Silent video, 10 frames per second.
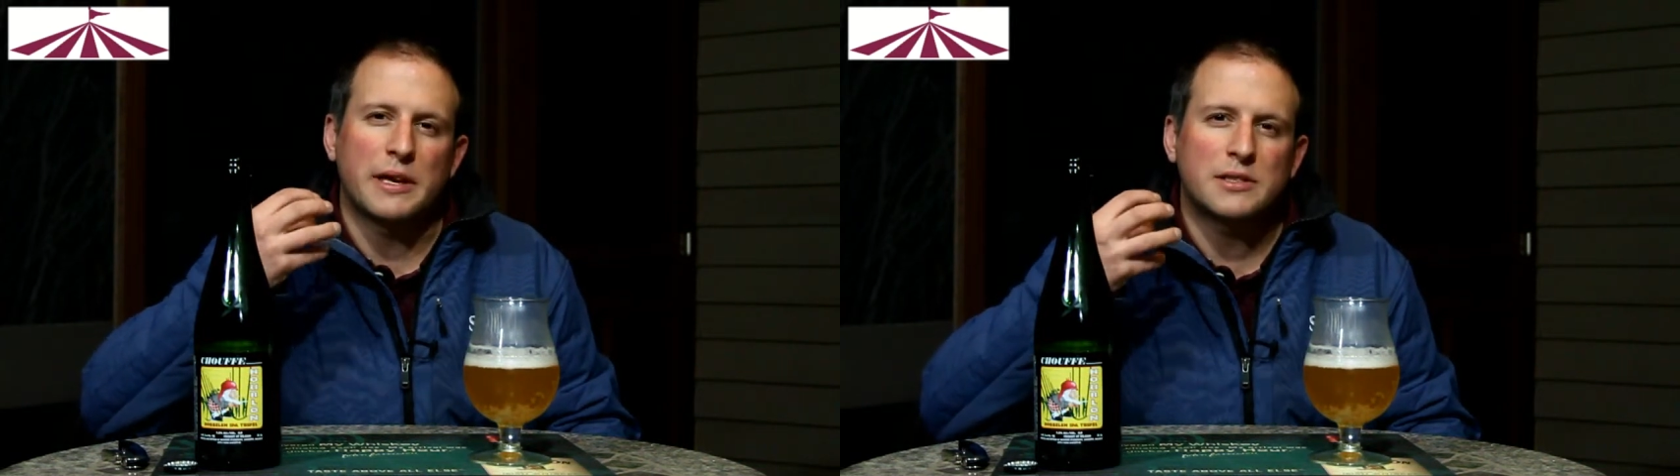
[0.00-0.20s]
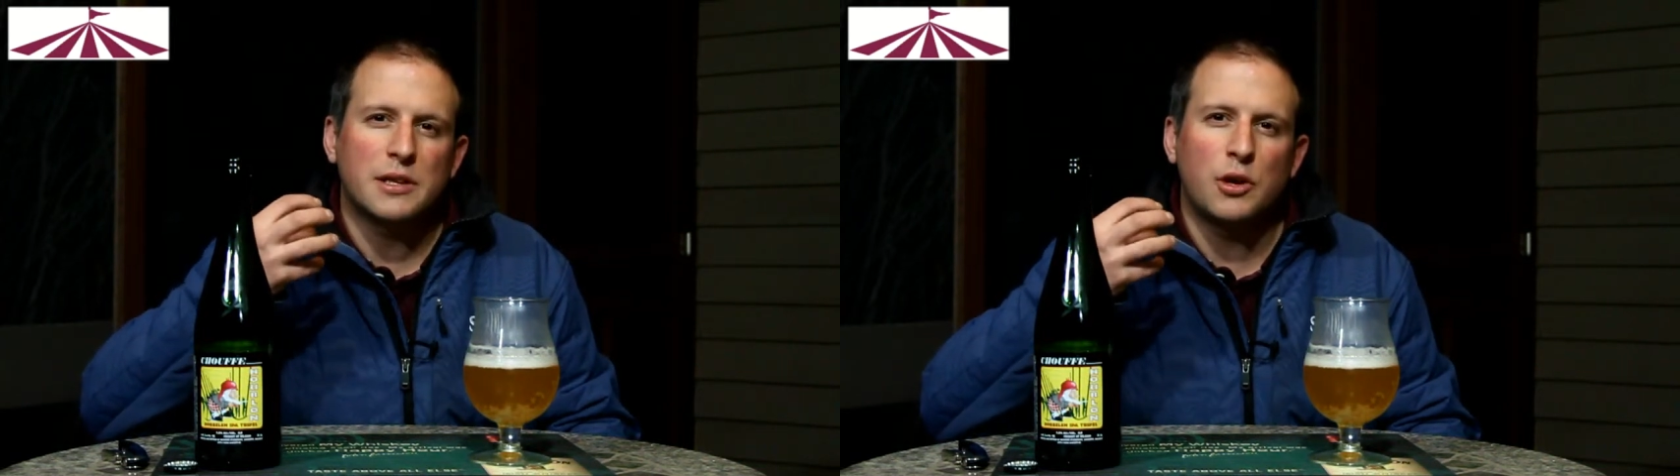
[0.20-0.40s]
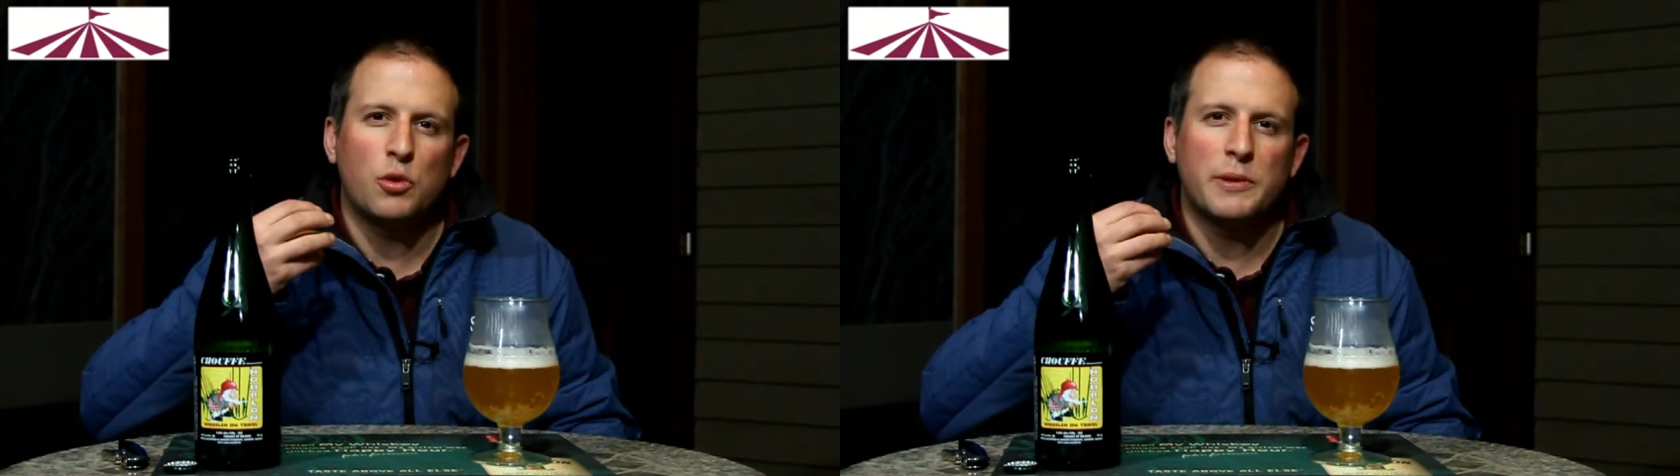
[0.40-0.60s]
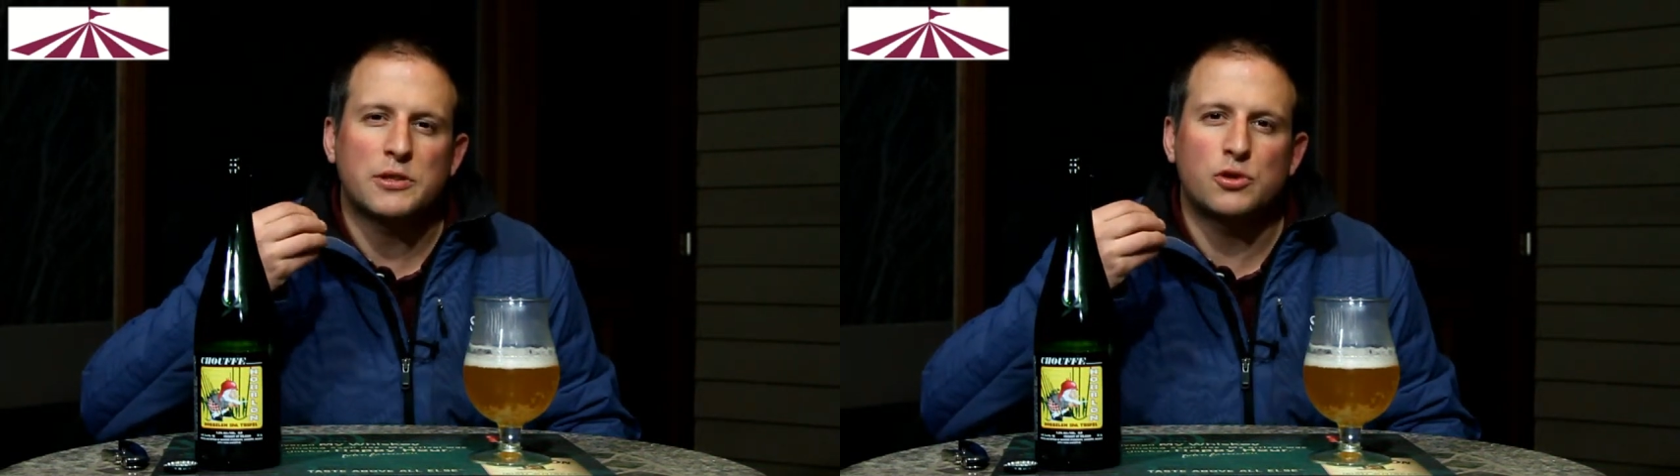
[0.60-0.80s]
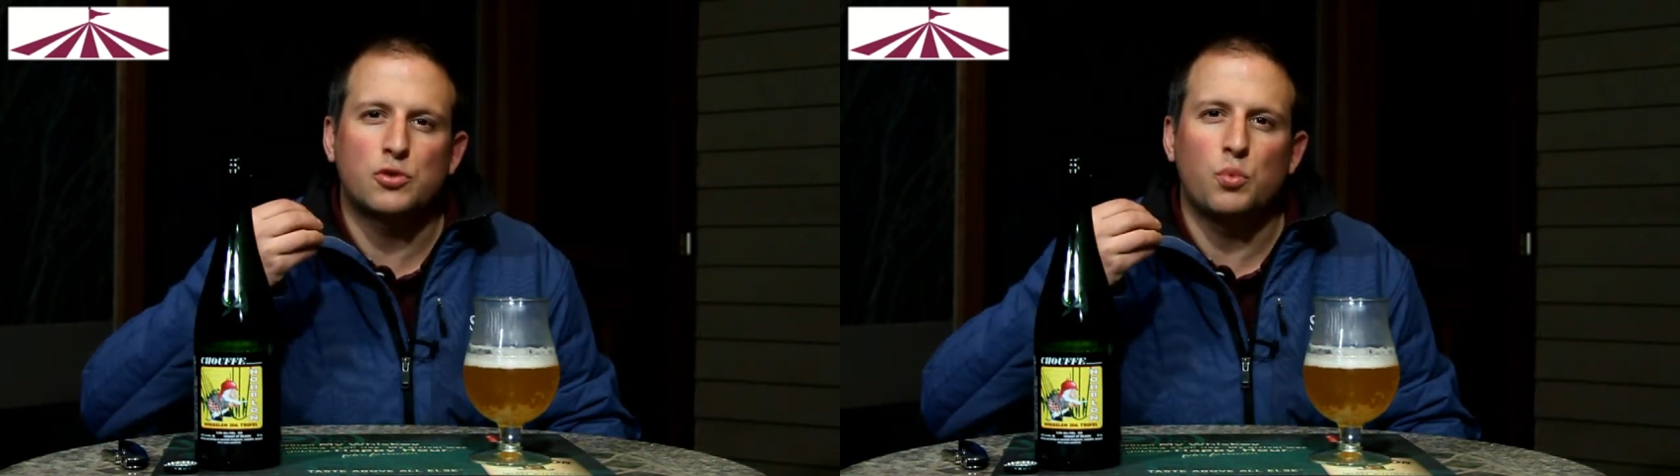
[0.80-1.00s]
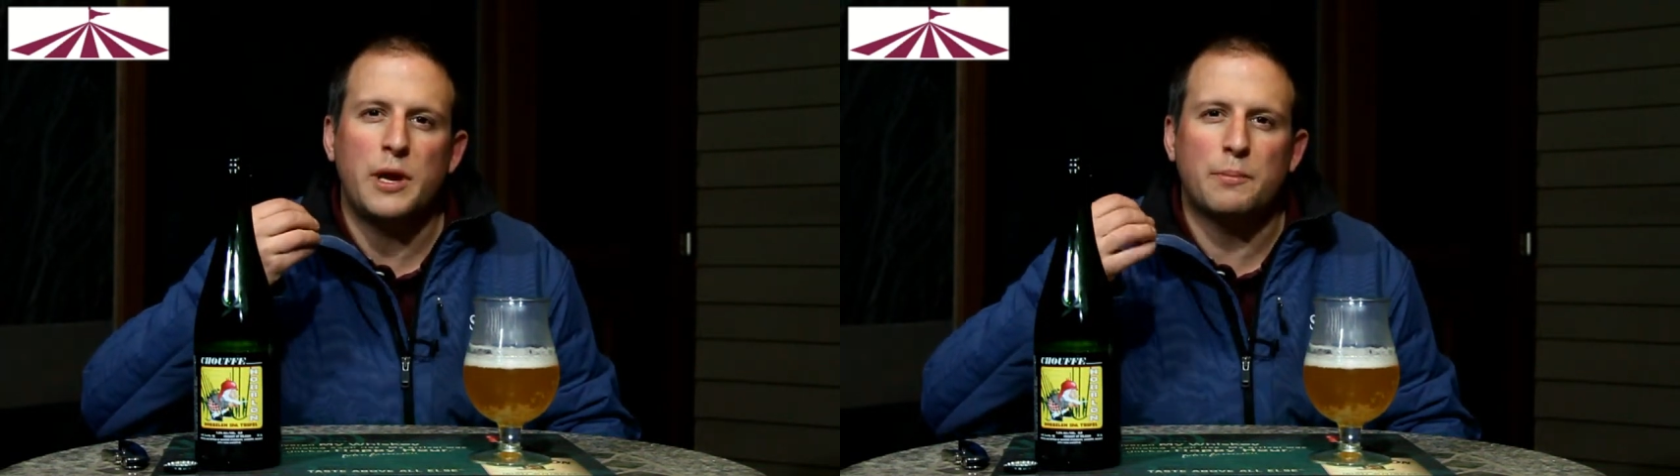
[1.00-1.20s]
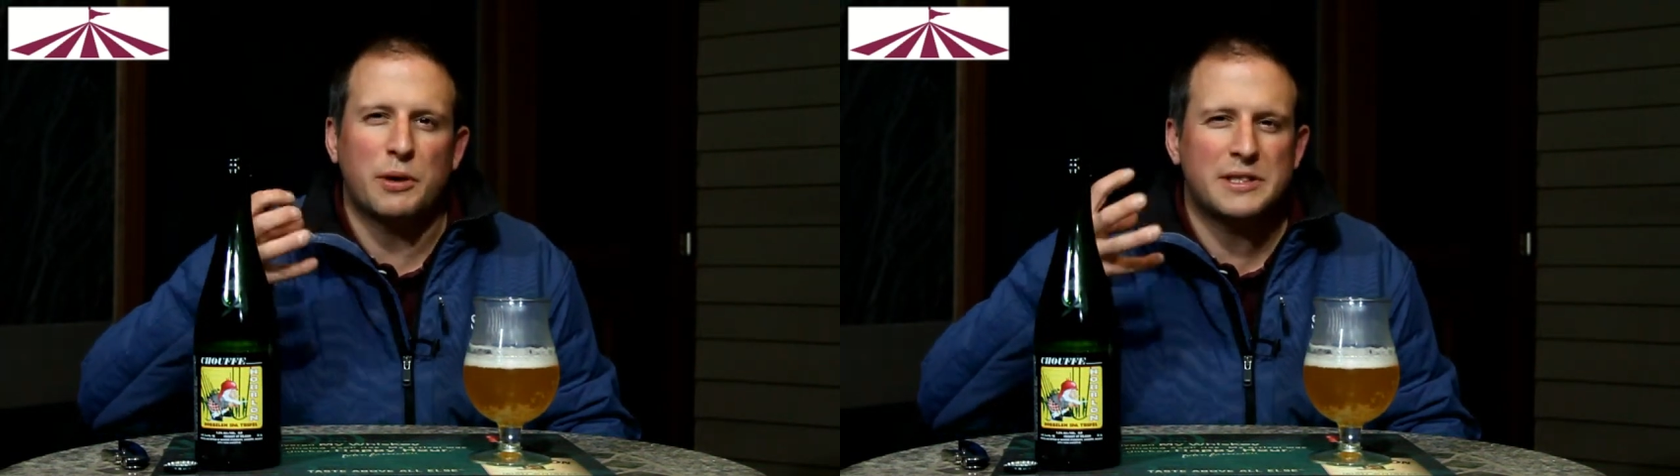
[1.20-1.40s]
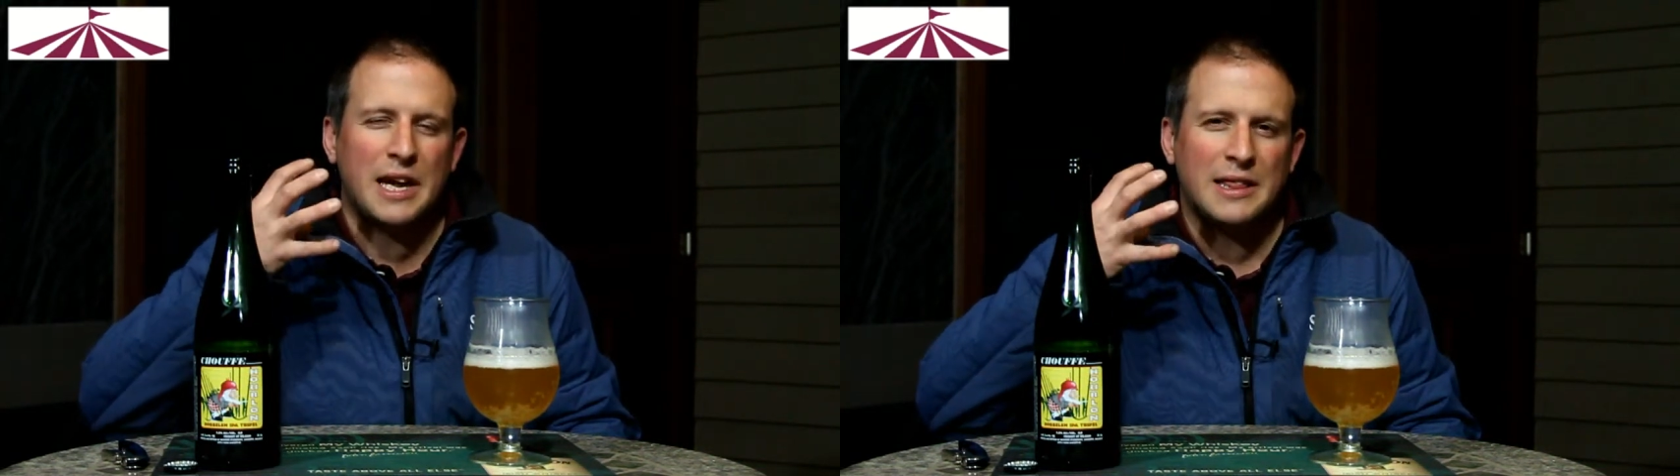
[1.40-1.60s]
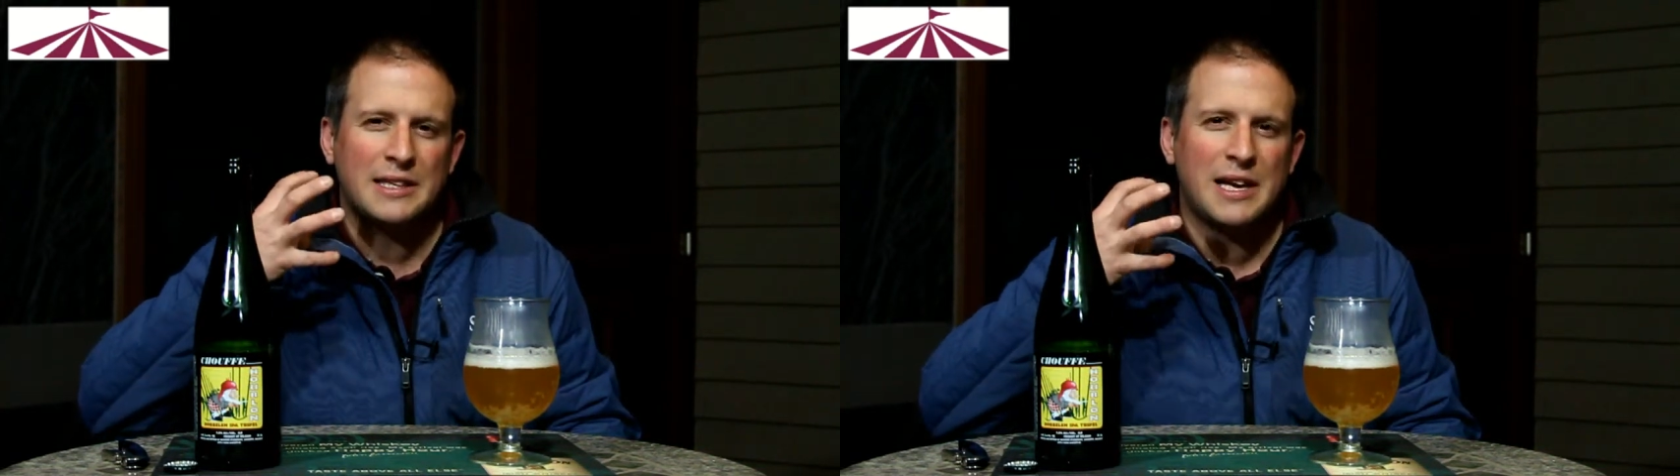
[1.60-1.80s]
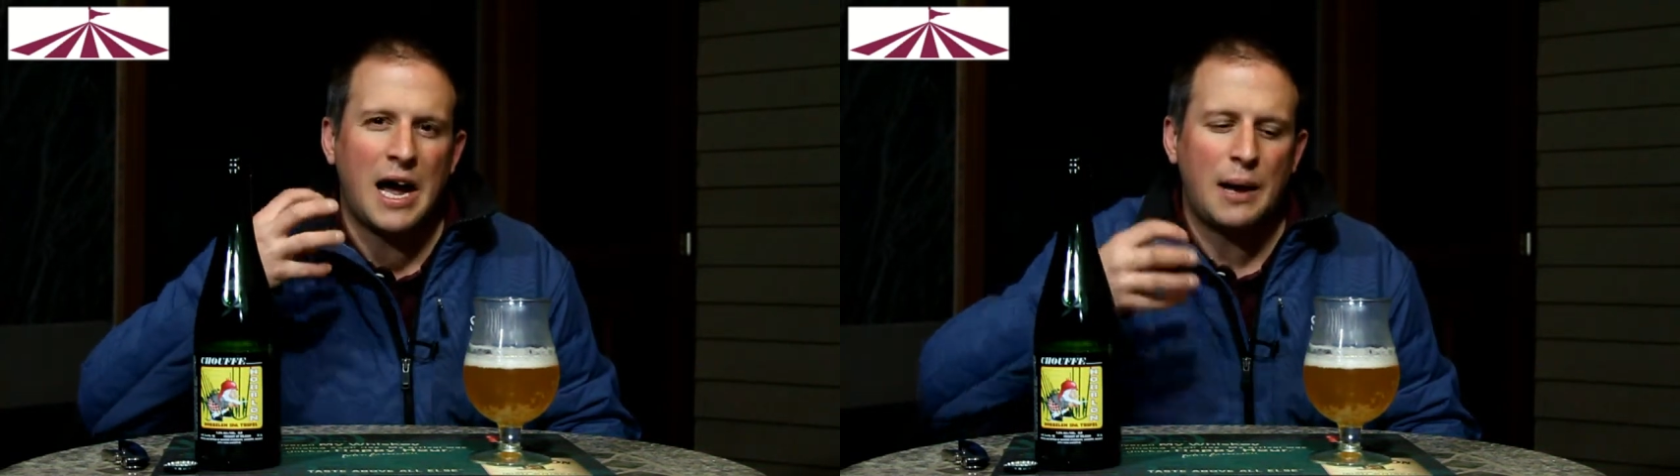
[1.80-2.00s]
It's a little bit sweet, but it's got
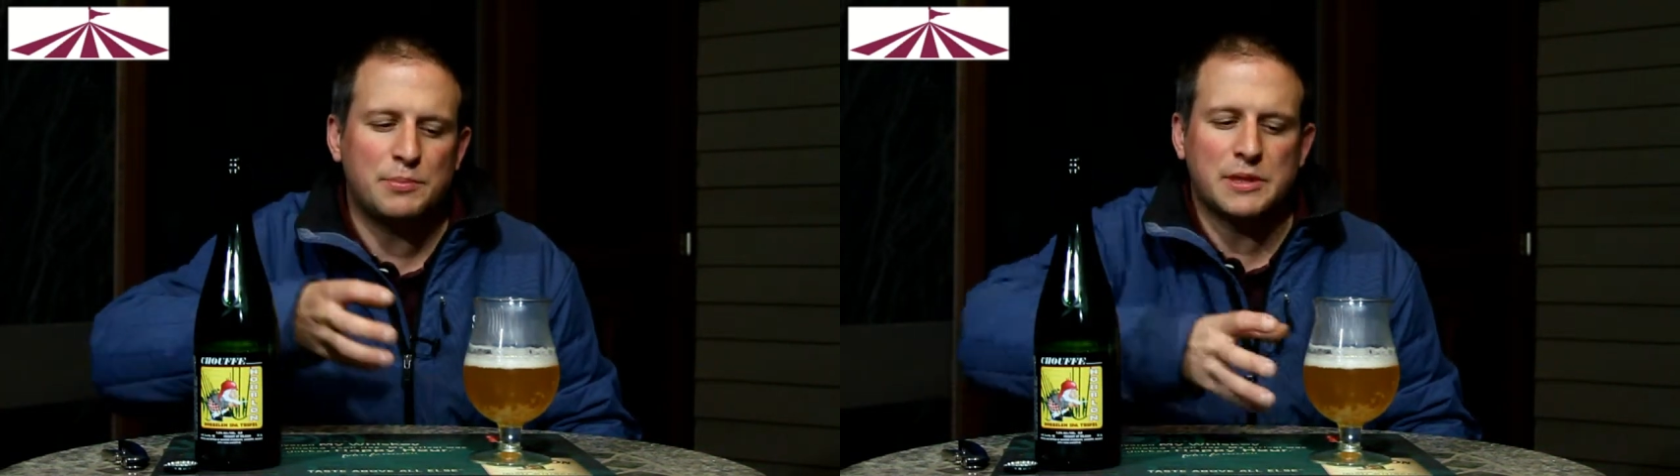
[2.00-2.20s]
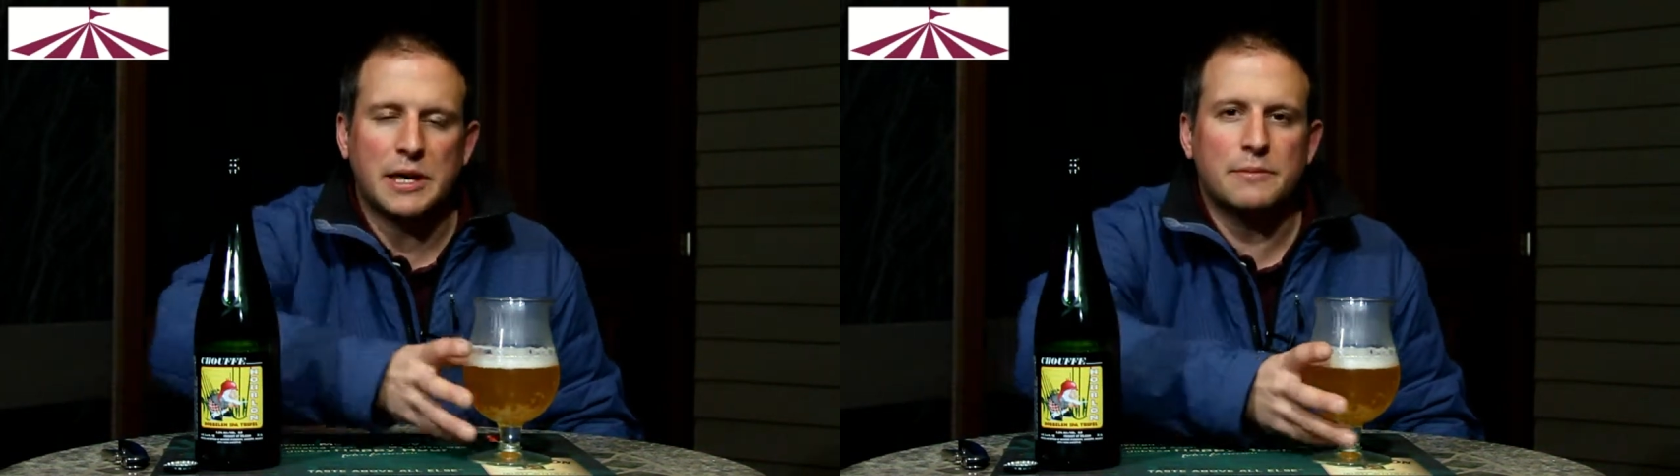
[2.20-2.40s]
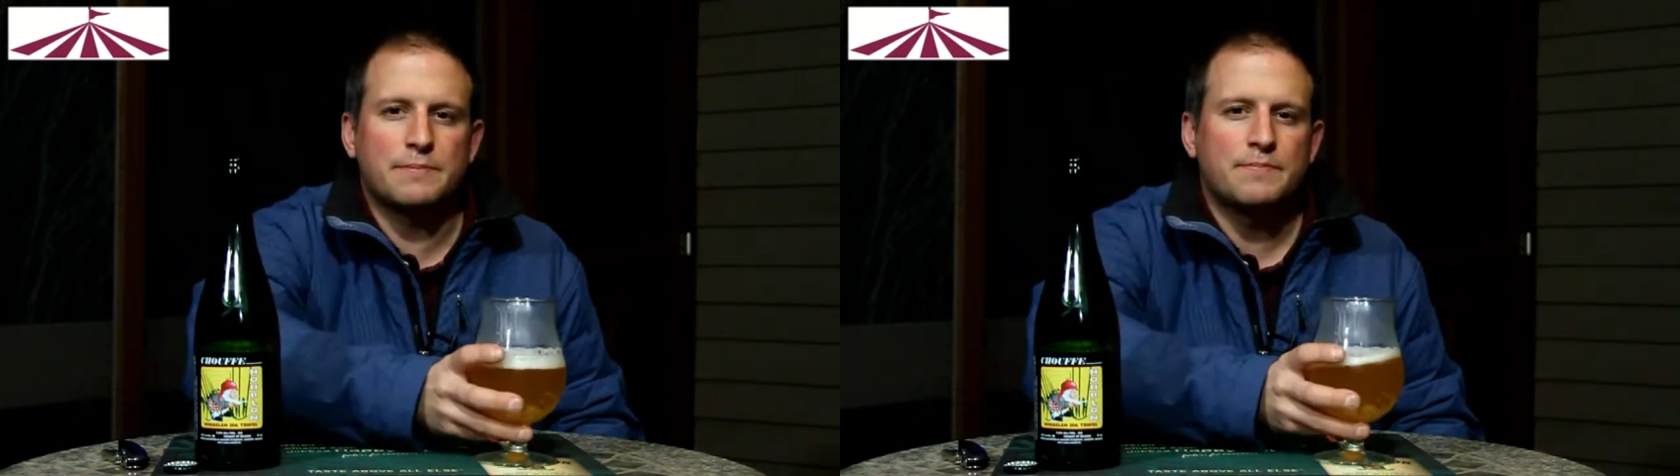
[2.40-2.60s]
these hops in it.